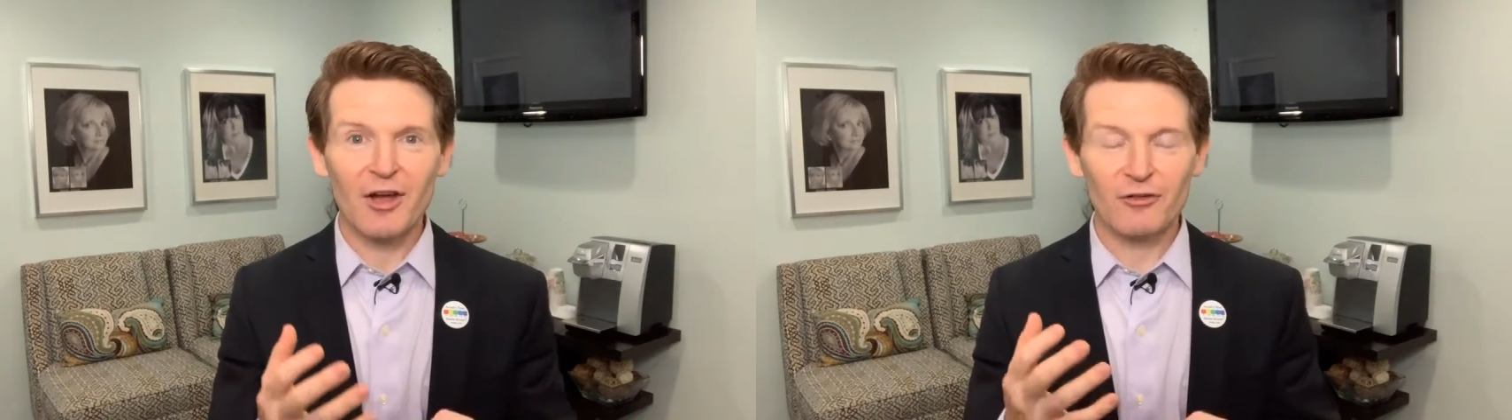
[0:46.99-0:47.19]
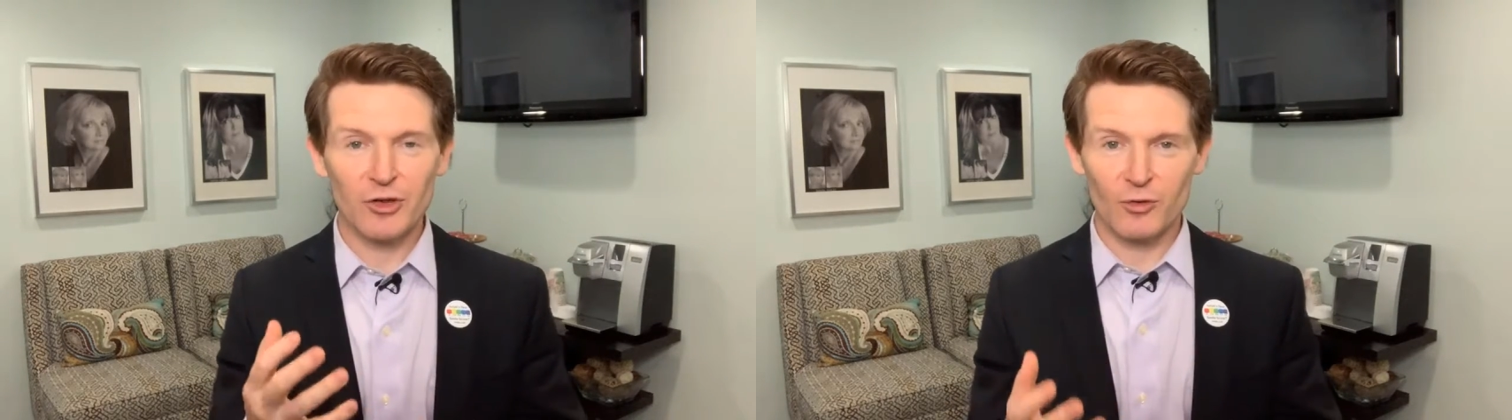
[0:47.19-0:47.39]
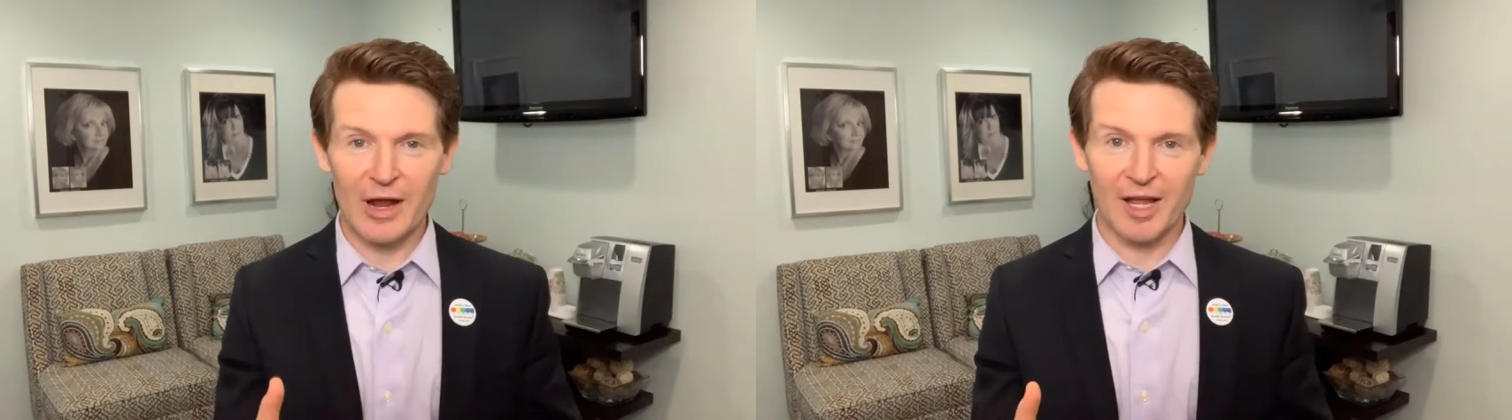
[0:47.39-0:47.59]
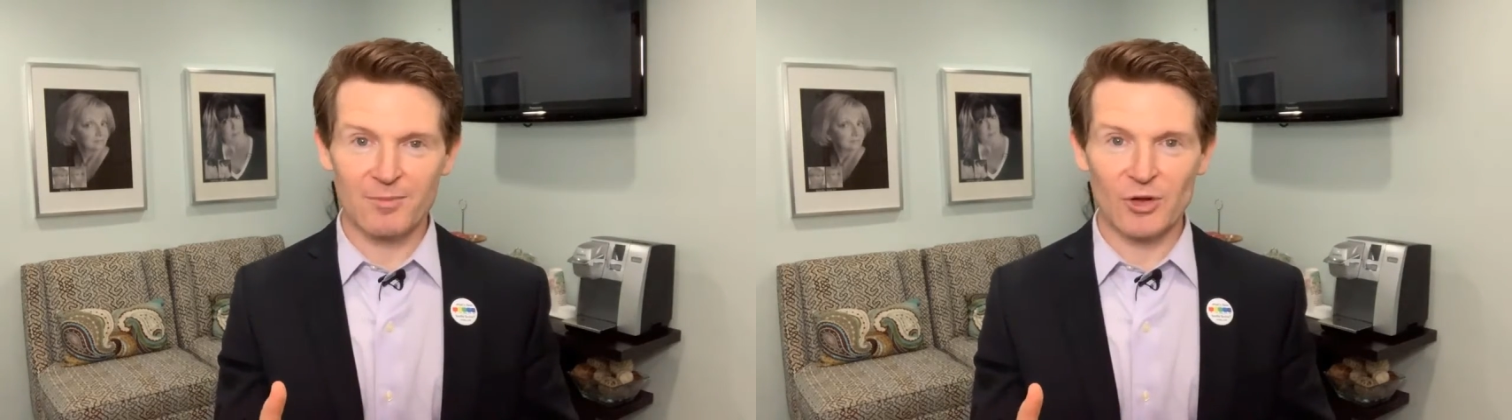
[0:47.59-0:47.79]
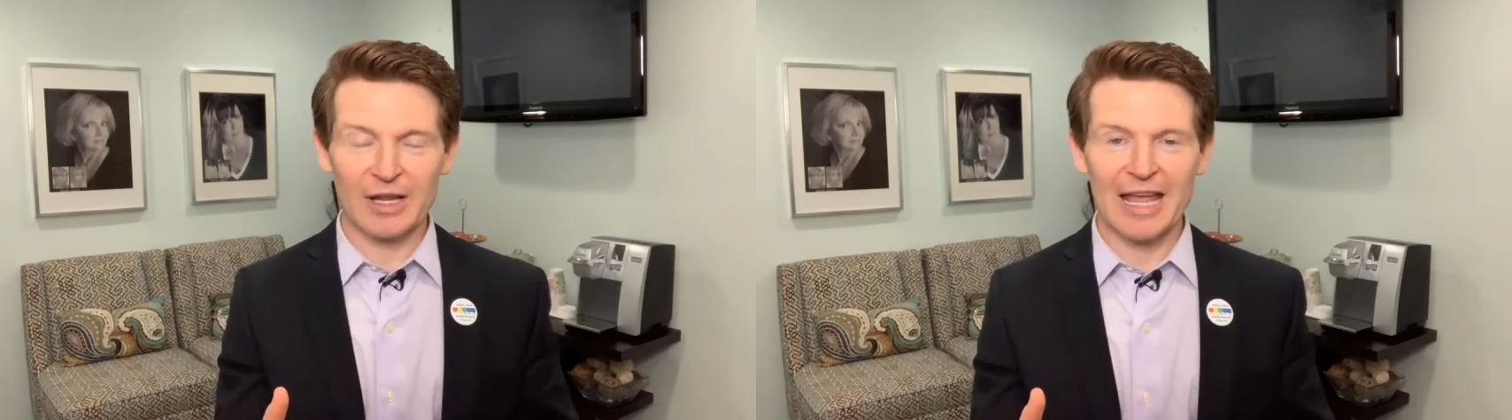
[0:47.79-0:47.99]
for the right
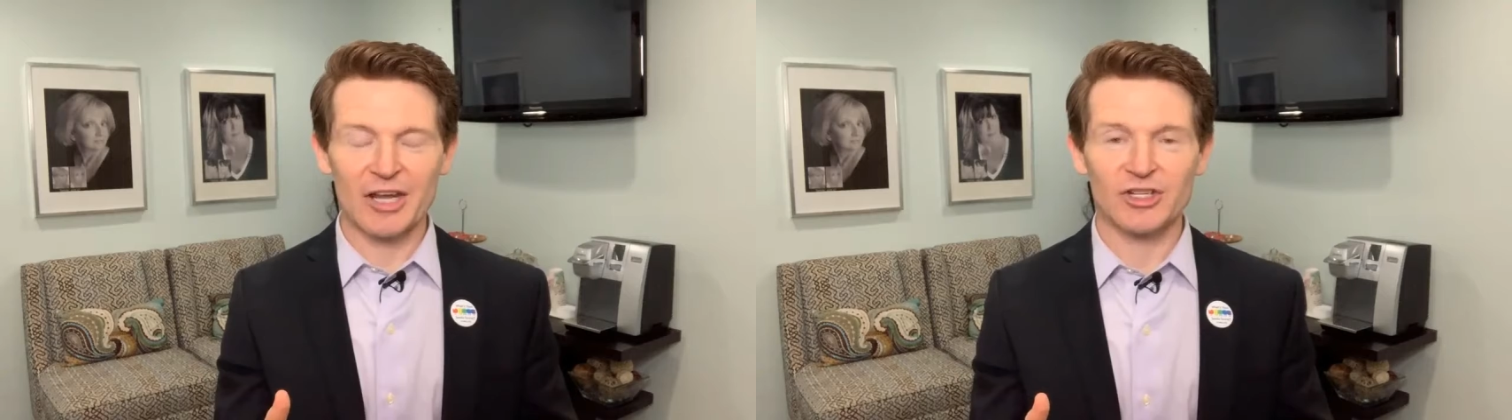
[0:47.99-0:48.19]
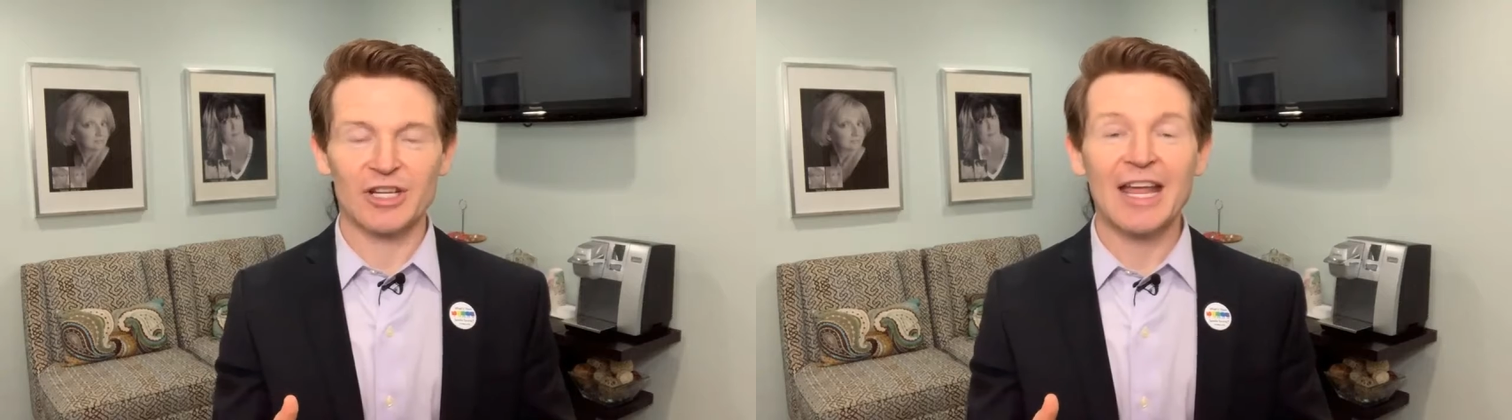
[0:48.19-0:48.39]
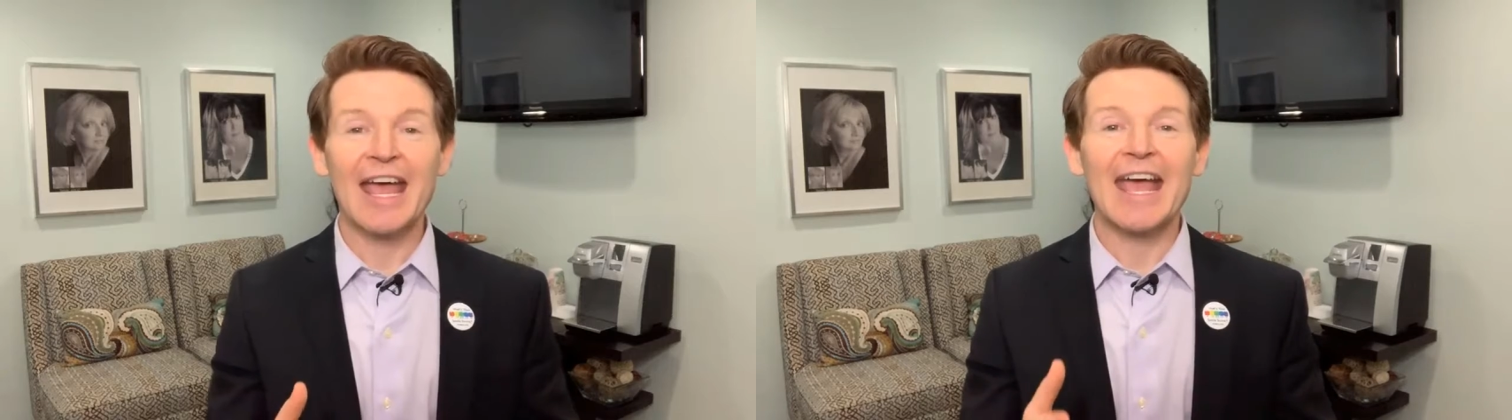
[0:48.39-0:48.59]
communication,